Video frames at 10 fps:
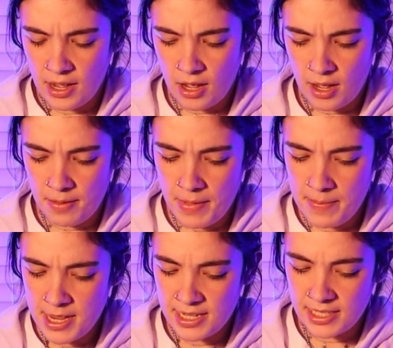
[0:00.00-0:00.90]

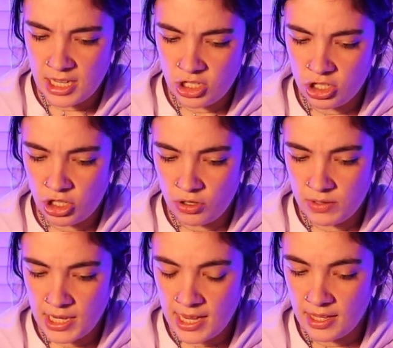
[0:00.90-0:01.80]
maybe a decision
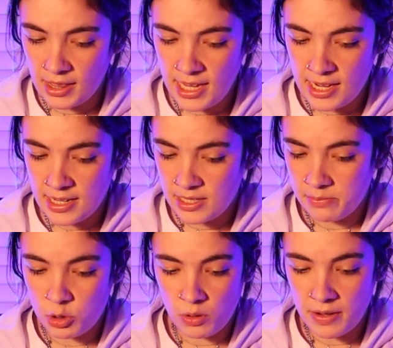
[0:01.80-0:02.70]
to take the lead in
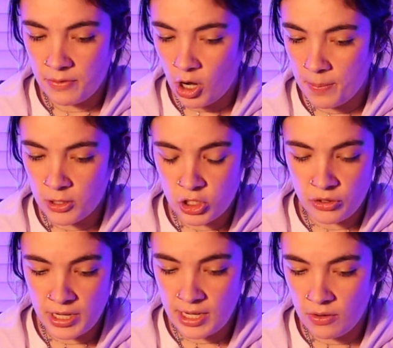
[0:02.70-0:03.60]
some sort of
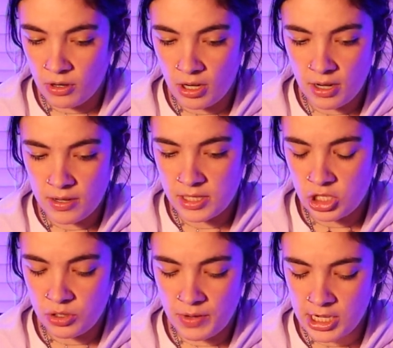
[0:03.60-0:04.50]
opportunity or
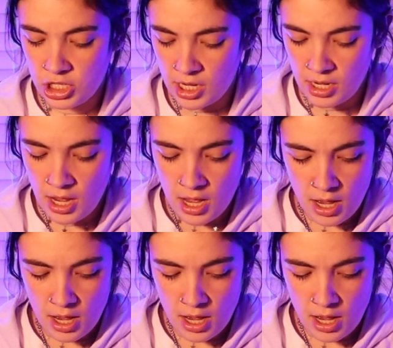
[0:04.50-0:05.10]
situation.